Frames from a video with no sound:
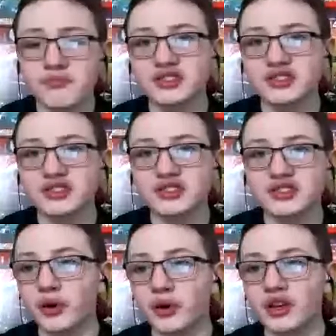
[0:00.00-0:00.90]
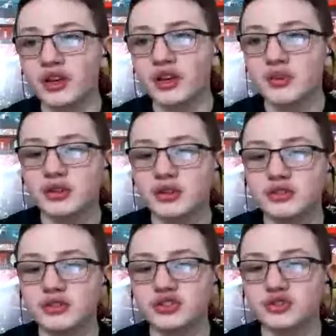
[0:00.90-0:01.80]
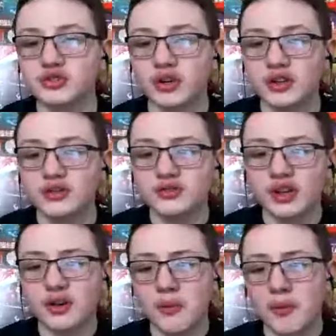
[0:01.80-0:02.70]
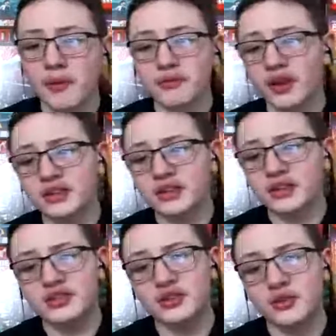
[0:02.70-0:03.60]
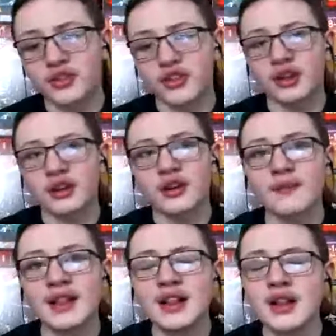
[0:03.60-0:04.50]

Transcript: There's just a few buildings have been destroyed, like about like 2, I think.